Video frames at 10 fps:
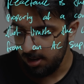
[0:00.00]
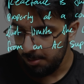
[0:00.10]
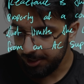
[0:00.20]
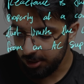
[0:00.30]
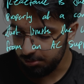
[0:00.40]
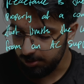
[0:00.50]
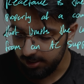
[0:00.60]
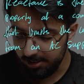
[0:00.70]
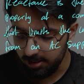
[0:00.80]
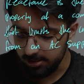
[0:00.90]
because
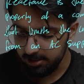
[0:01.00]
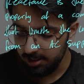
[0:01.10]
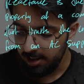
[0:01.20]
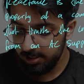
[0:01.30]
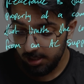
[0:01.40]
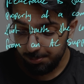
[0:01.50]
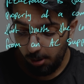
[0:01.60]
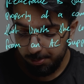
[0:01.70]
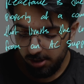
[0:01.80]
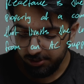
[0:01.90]
resistance is the
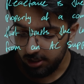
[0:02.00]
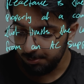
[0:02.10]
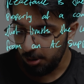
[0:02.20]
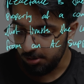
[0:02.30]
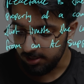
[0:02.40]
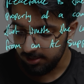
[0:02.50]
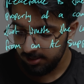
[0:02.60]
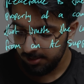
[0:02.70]
property of the component